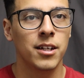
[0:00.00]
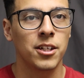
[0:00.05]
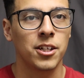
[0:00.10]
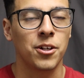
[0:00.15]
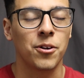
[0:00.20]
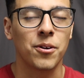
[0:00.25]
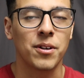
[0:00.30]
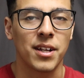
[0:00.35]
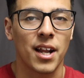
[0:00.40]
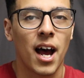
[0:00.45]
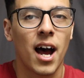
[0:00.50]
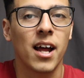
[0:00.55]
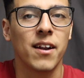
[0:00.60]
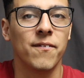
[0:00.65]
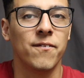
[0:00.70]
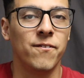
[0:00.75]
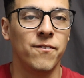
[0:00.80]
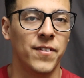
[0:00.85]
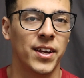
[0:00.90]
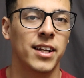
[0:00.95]
you're
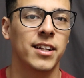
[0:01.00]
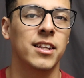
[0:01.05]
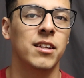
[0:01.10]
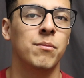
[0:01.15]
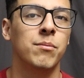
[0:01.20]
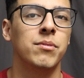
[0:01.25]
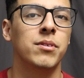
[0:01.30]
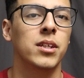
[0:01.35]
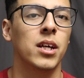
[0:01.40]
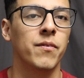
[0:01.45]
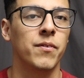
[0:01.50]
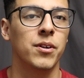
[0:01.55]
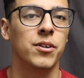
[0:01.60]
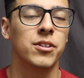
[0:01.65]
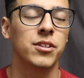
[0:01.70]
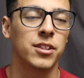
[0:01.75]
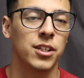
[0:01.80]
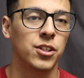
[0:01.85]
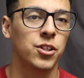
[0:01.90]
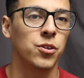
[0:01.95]
not victims of your
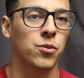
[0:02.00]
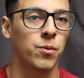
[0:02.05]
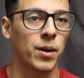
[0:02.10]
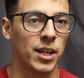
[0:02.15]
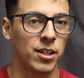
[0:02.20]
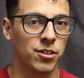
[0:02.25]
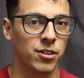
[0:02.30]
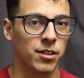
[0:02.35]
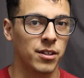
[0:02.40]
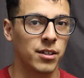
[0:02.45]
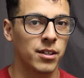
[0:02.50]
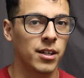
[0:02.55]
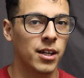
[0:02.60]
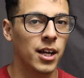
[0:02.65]
situation.